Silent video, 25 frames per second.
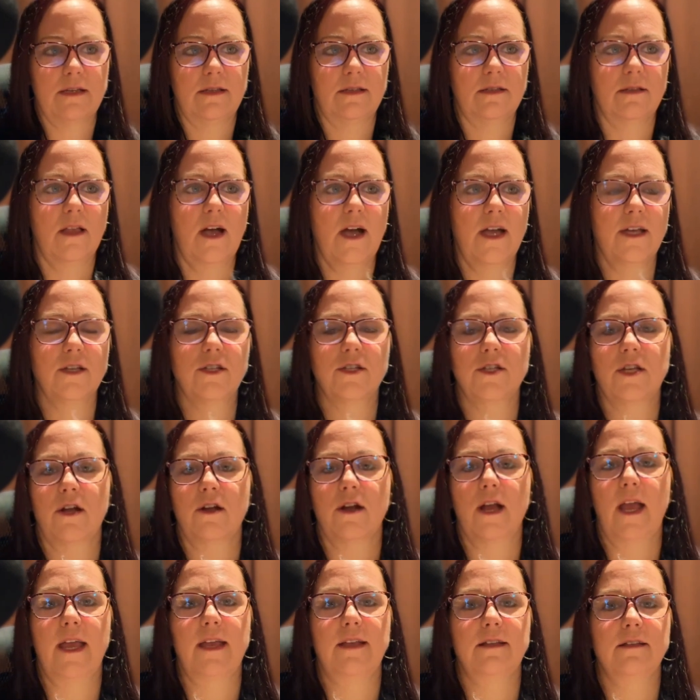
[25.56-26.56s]
like,
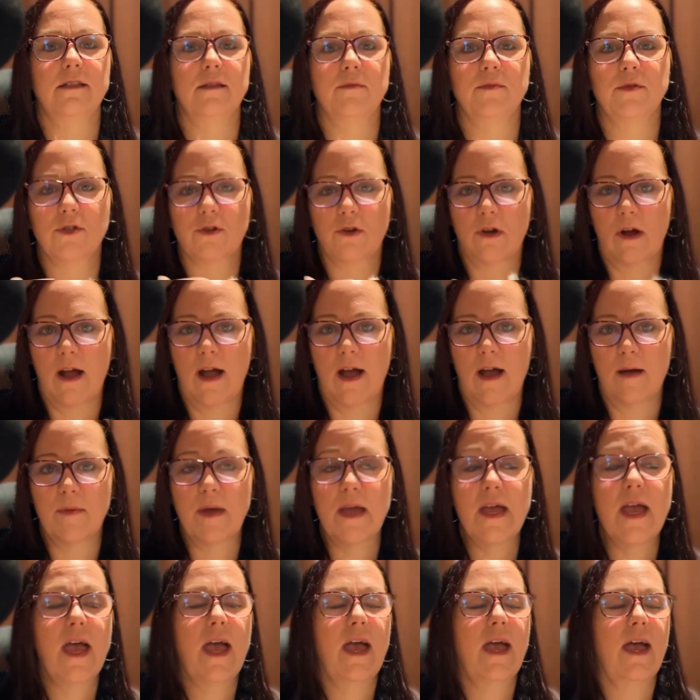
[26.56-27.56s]
share, and subscribe.
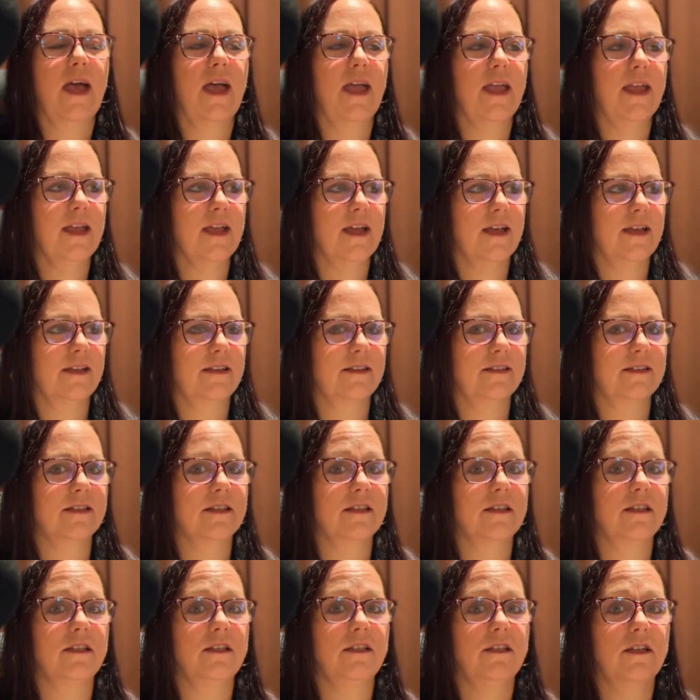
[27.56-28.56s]
And
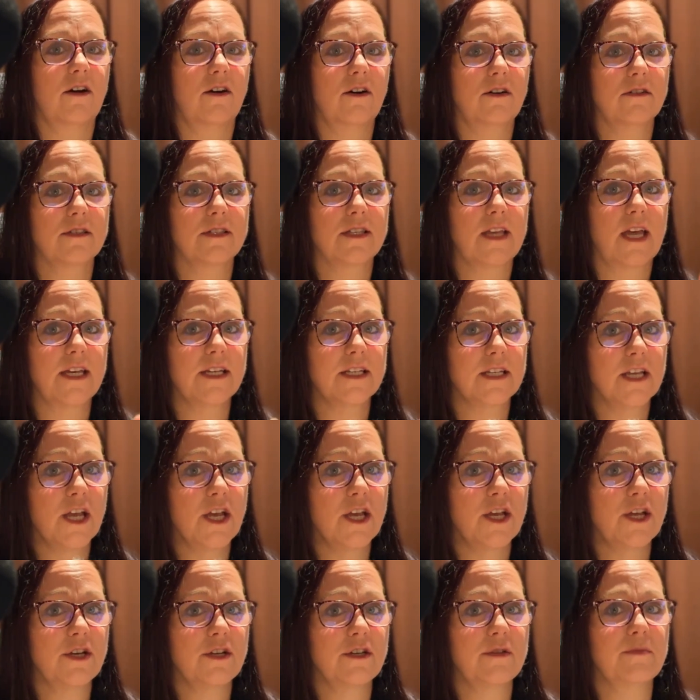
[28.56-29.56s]
y'all stay
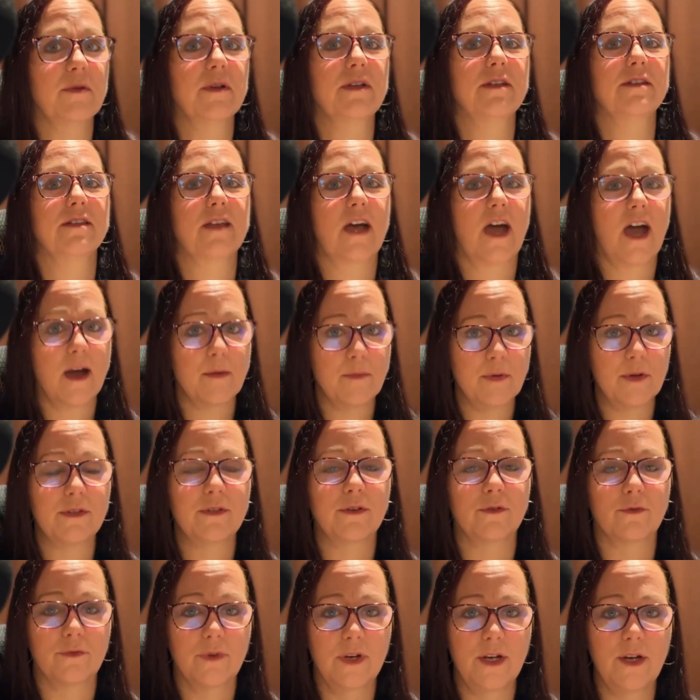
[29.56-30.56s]
tuned because I put
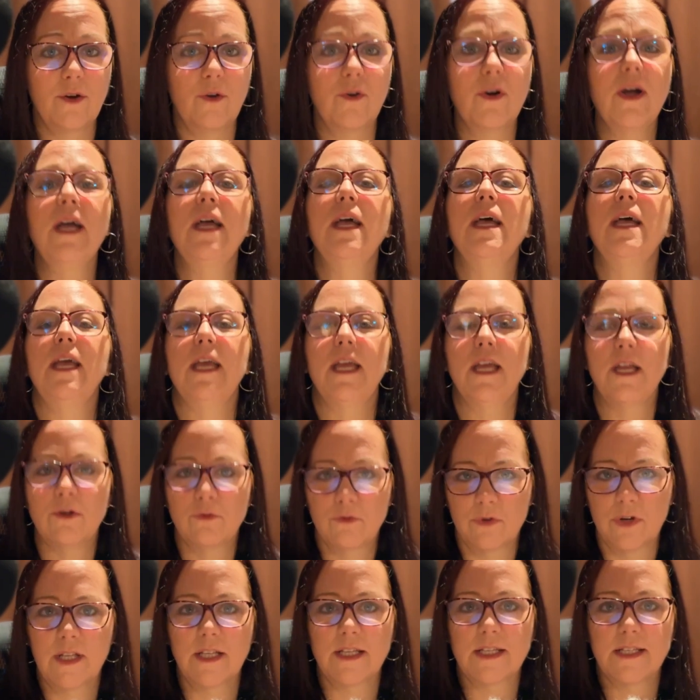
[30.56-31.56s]
the real in
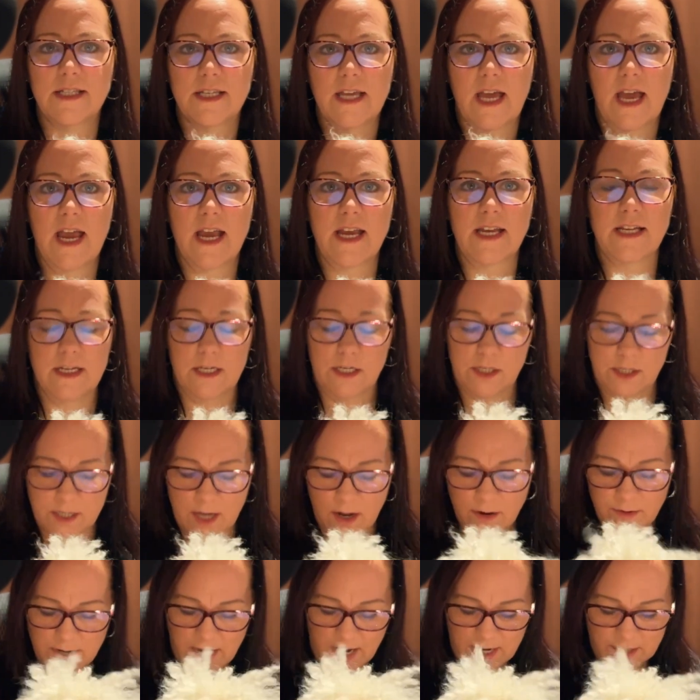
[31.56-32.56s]
real estate.
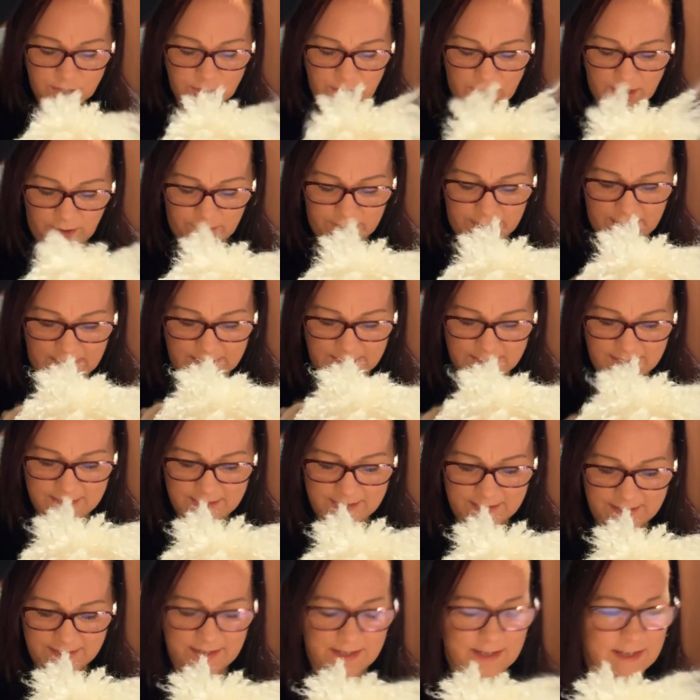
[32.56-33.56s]
Don't I, Sheldon?
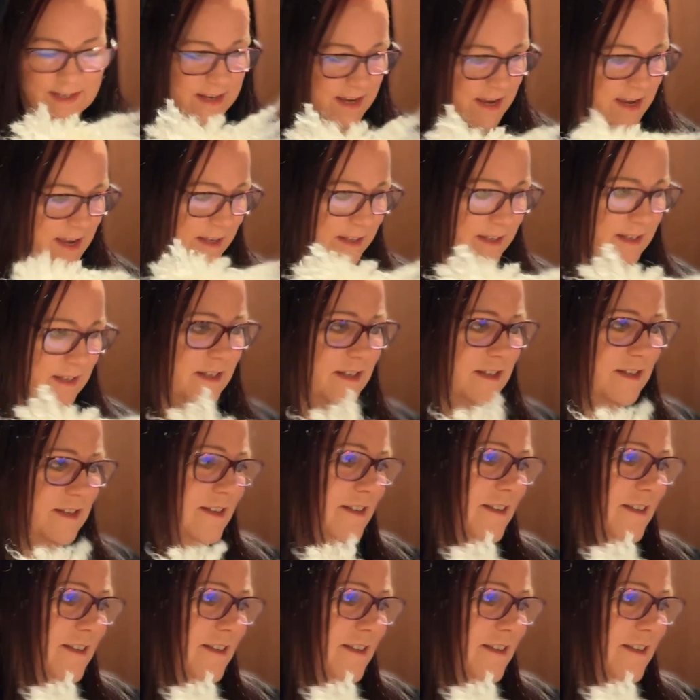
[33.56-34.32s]
Yes.